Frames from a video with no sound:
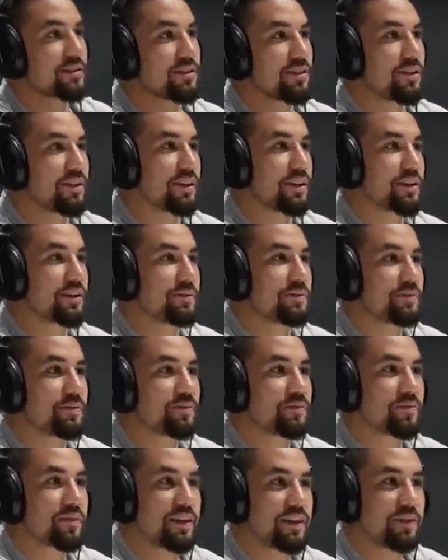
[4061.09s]
Like, yes,
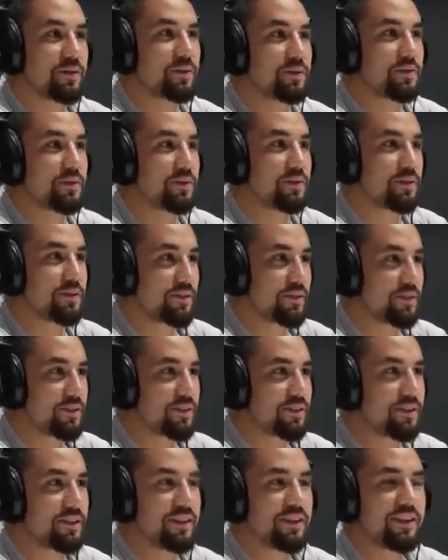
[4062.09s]
and rolls the
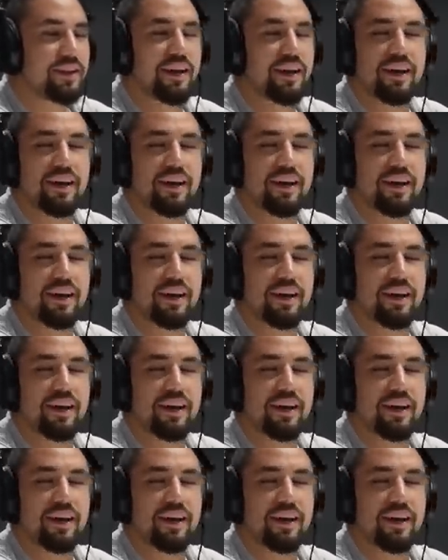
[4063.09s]
elbows in from yeah.